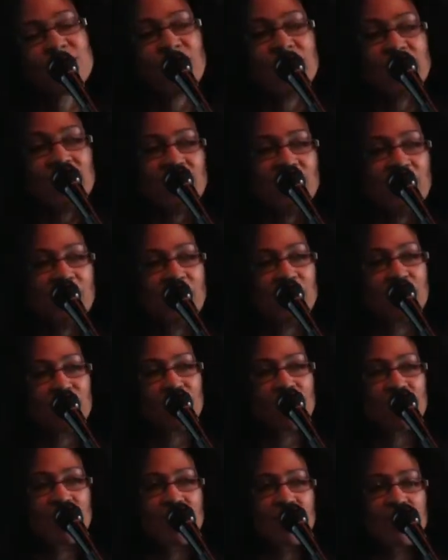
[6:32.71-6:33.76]
funny and
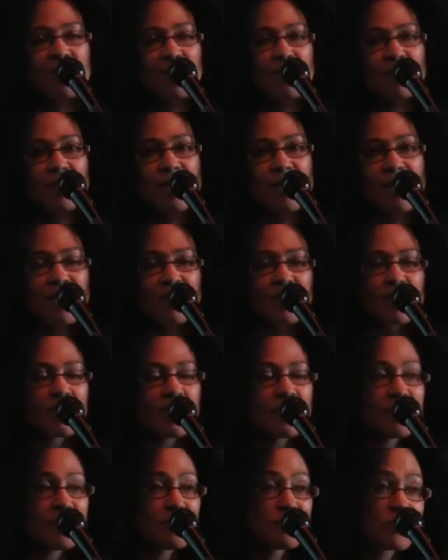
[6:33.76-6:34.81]
very clever,
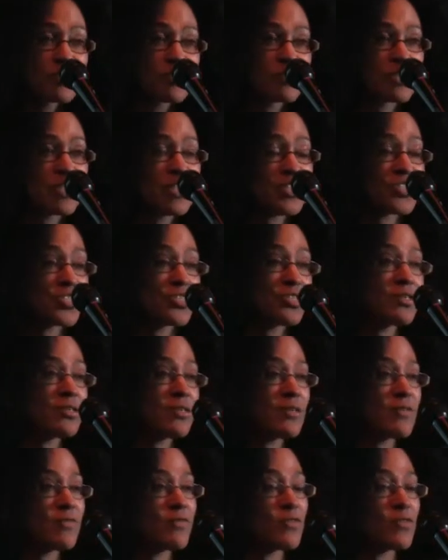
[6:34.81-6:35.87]
and he was a
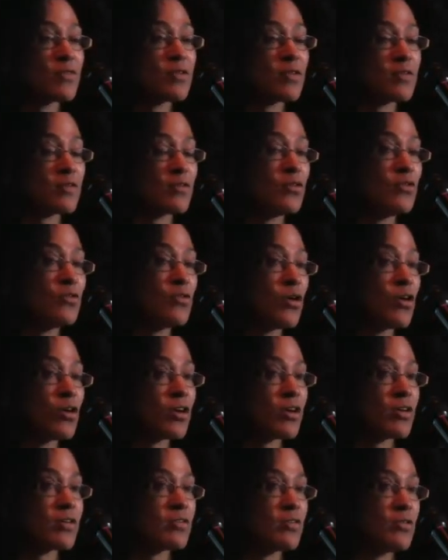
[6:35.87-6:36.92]
teacher for New
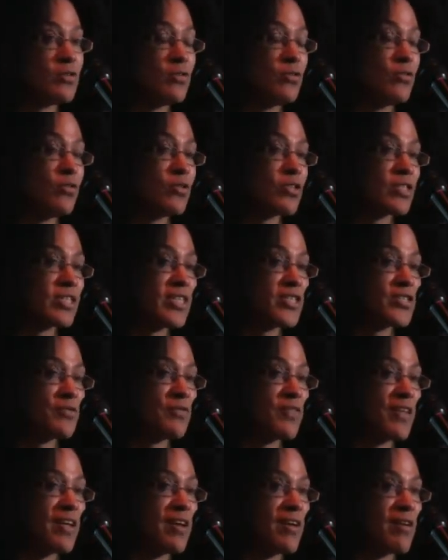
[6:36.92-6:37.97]
York Teacher
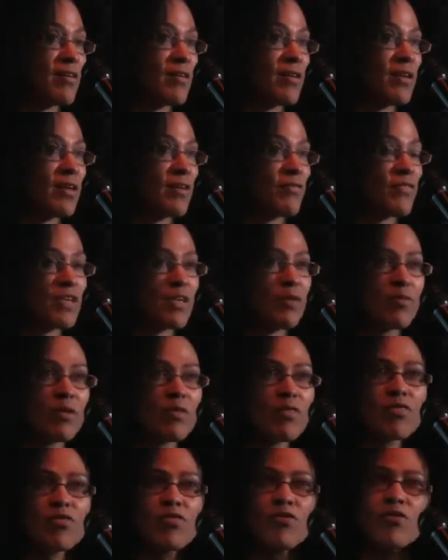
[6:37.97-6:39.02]
of the Year. I think he
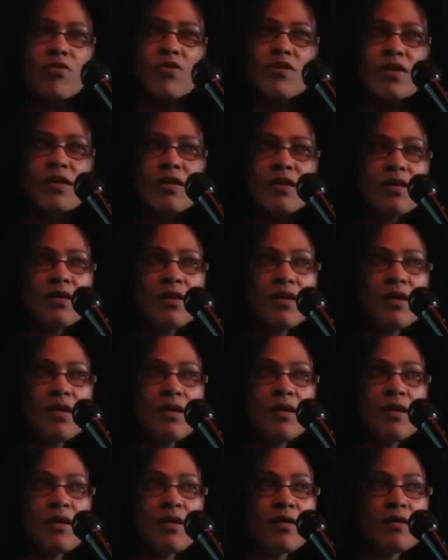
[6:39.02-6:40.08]
won 30.
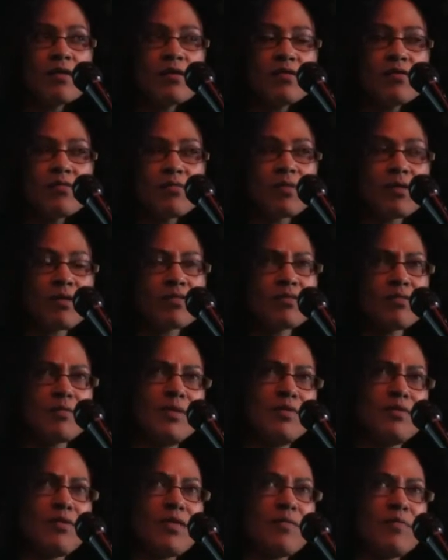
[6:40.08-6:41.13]
No,
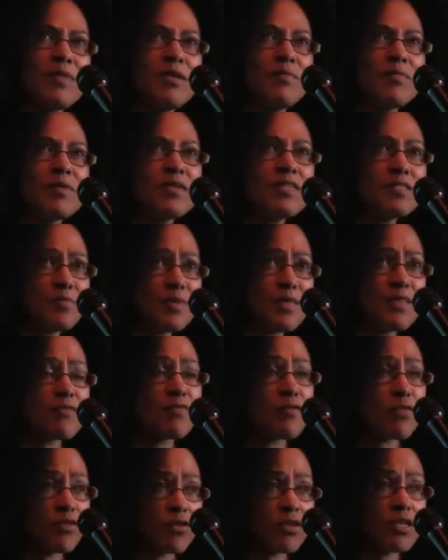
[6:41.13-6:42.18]
not that many, but he's been there
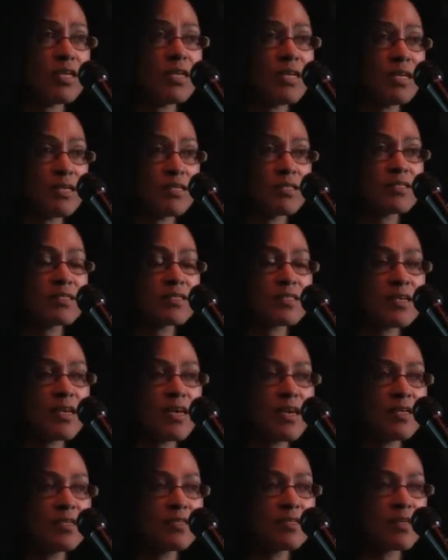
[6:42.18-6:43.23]
for 30 years
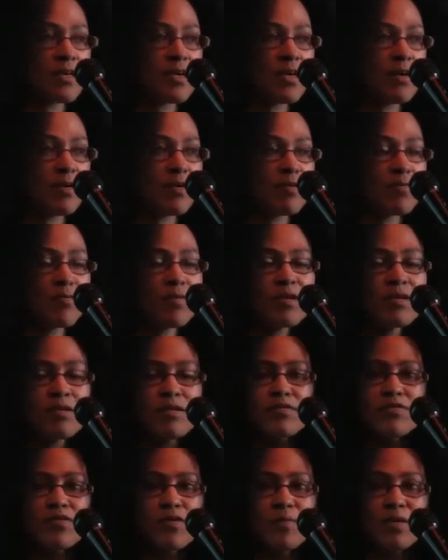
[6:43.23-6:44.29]
and
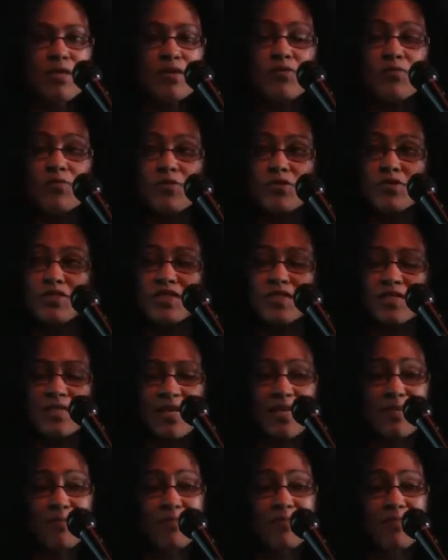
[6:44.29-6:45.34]
won so many awards.
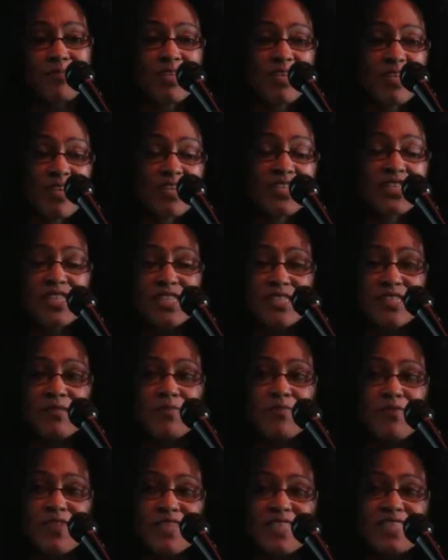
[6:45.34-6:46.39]
And he actually
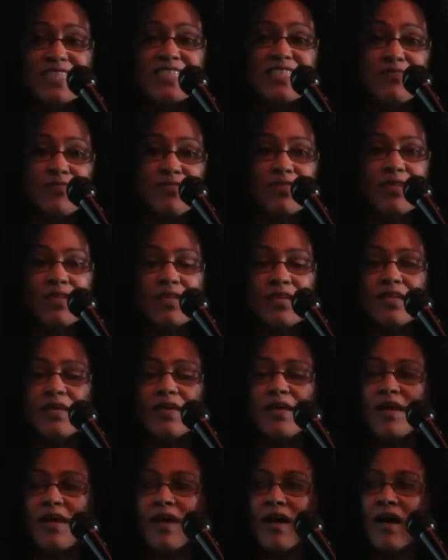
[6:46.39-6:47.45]
did things
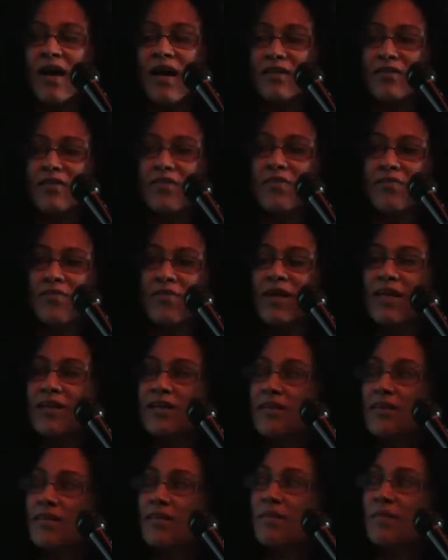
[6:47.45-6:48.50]
differently under the
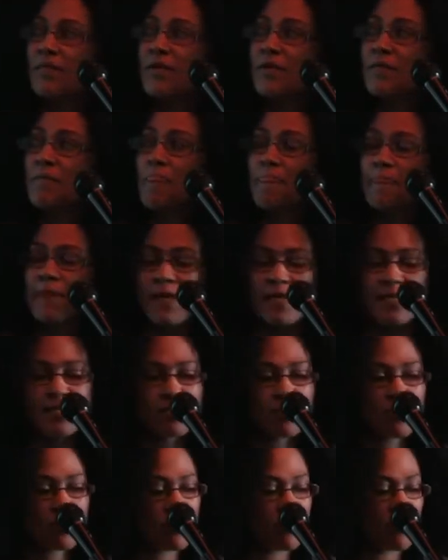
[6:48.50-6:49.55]
radar. But
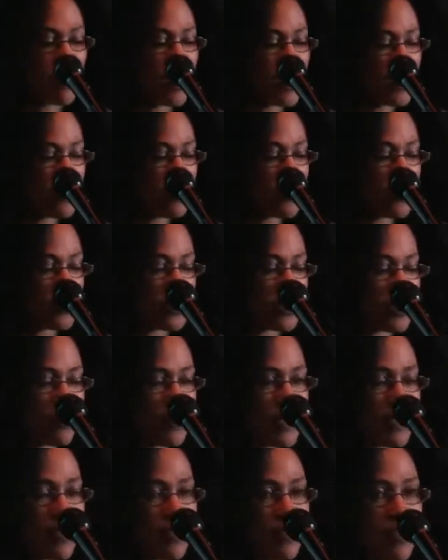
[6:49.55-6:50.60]
he's a writer and a
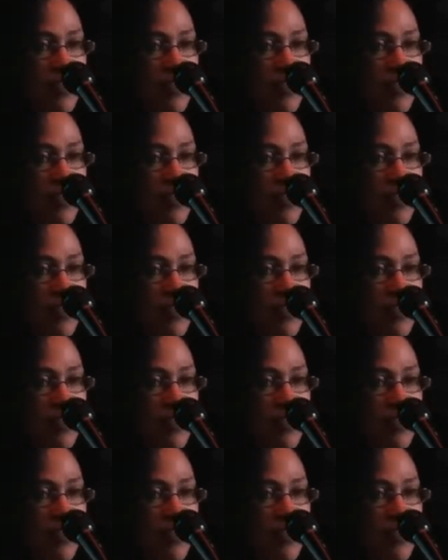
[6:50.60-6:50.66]
speaker,